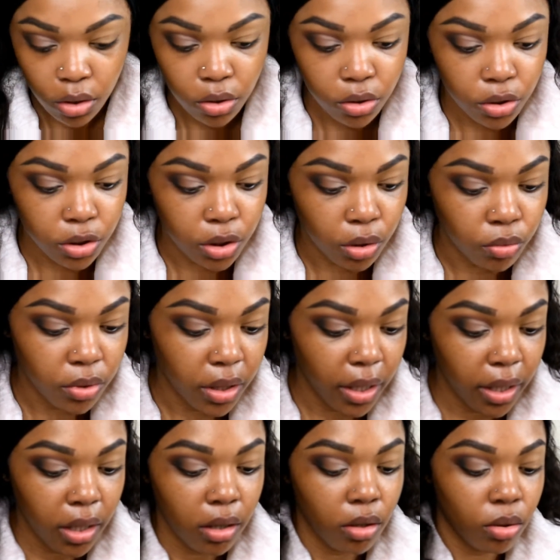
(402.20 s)
So
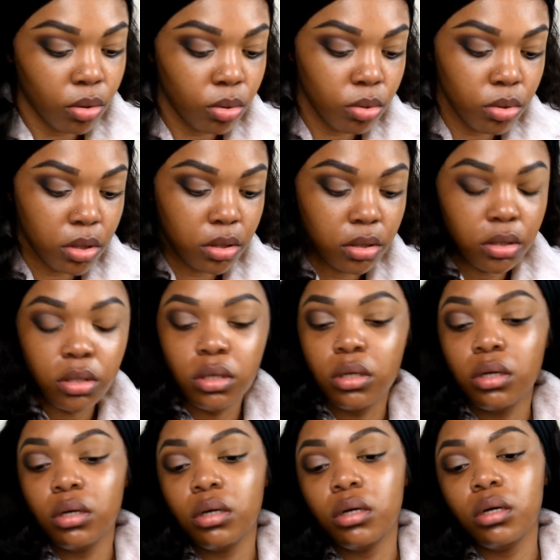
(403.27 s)
now
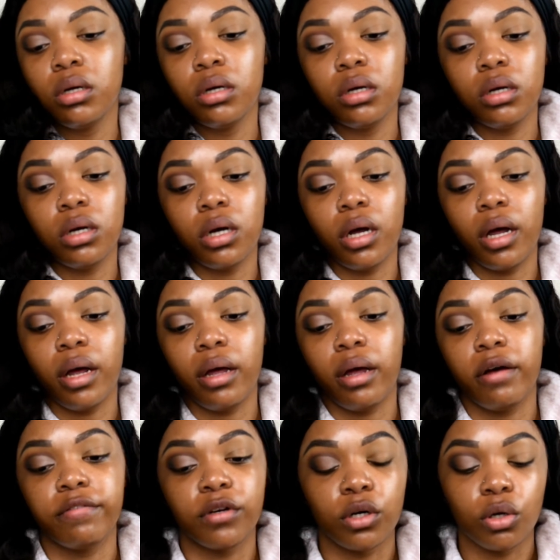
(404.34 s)
I
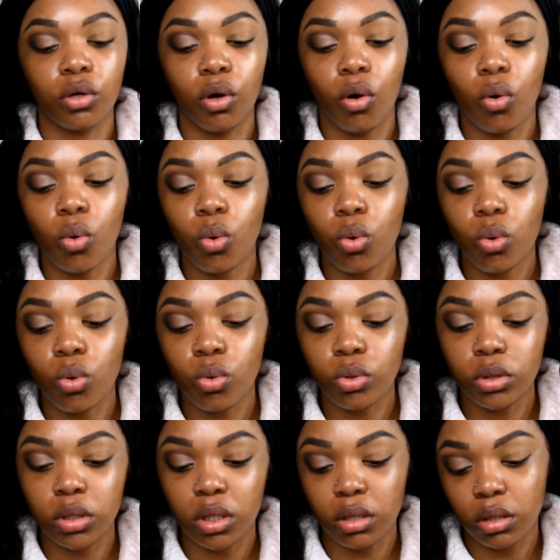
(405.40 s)
have a
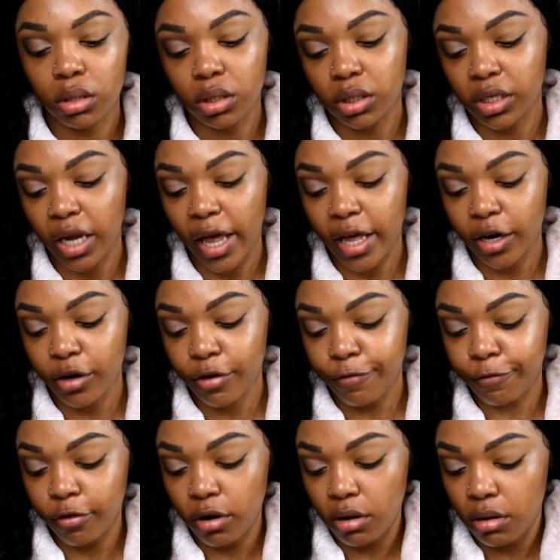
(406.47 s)
gold liner
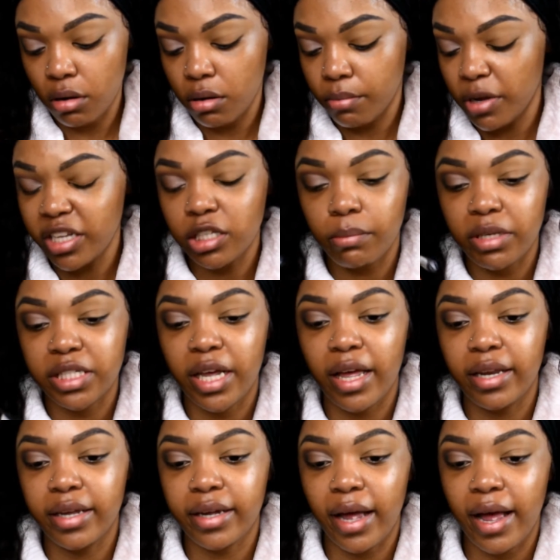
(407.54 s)
from, it's a
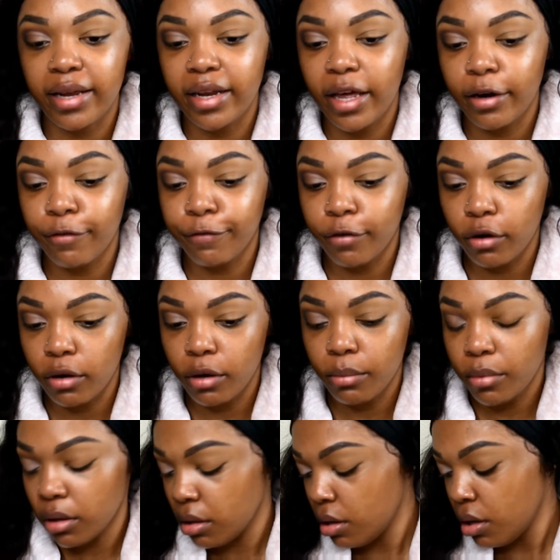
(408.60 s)
metallic eyeliner
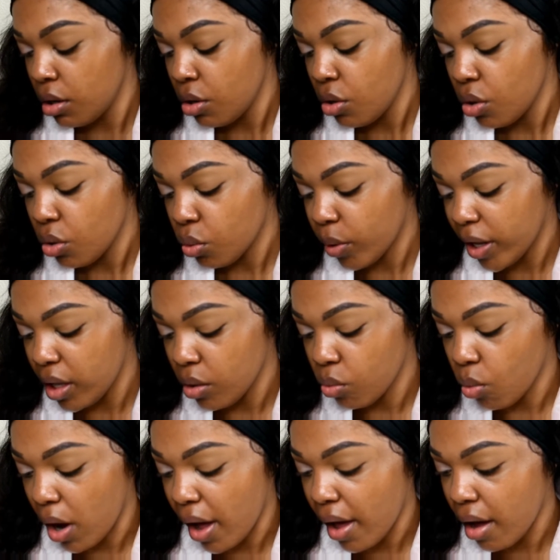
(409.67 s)
from Wet
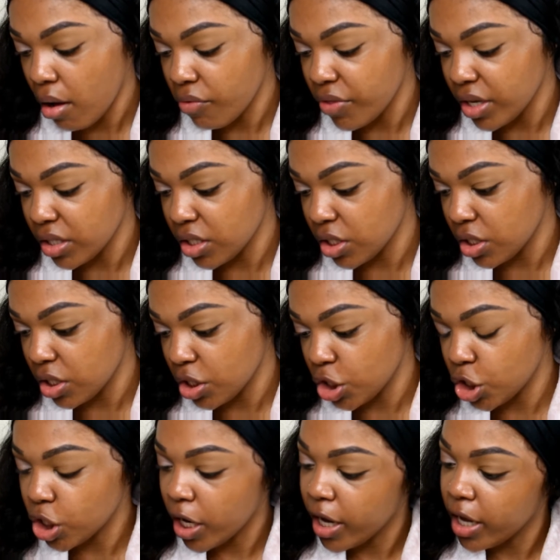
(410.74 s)
n Wild. This is the
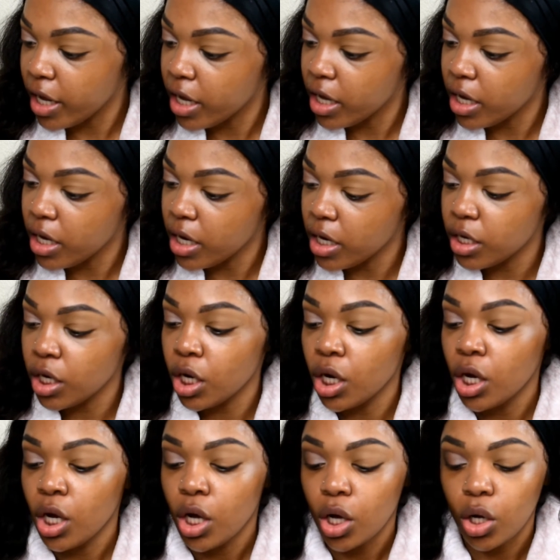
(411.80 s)
shade
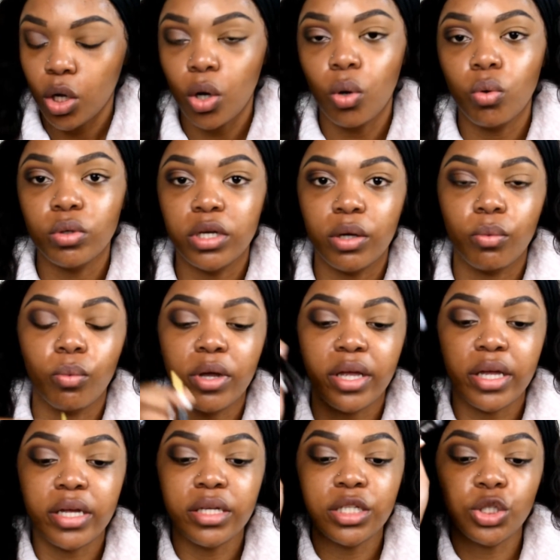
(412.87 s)
Golden
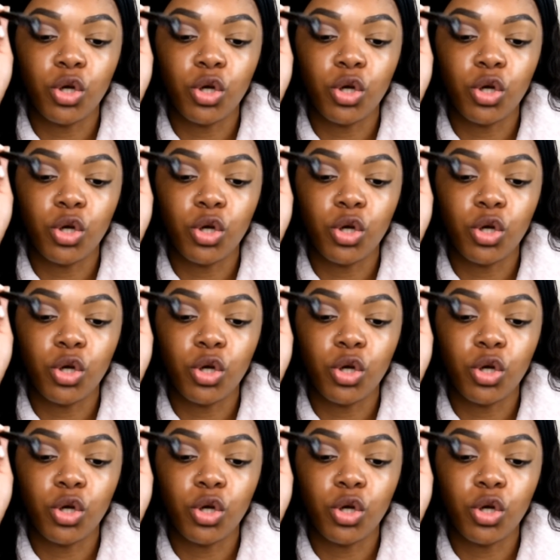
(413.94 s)
Wings.